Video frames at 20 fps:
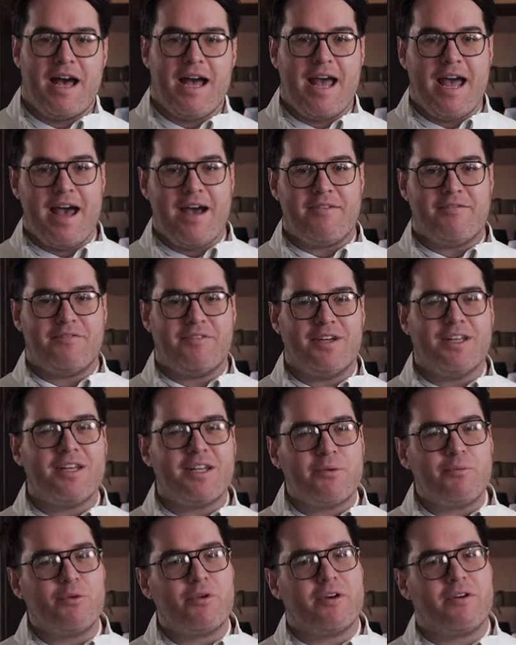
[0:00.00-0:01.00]
I have a
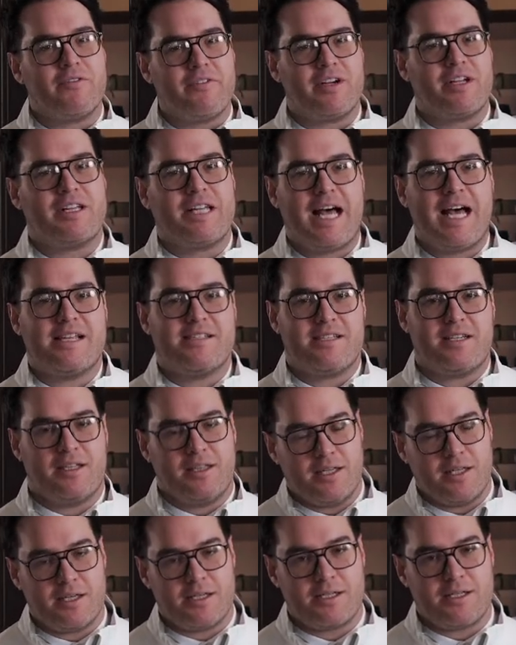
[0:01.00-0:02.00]
little more of a classic
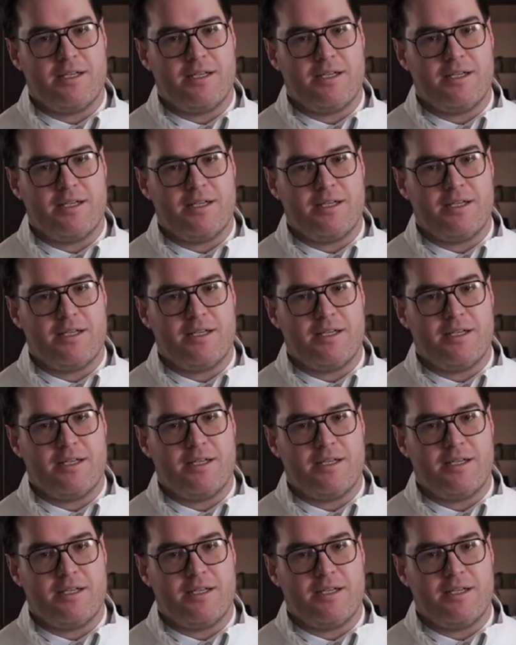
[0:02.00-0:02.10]
look.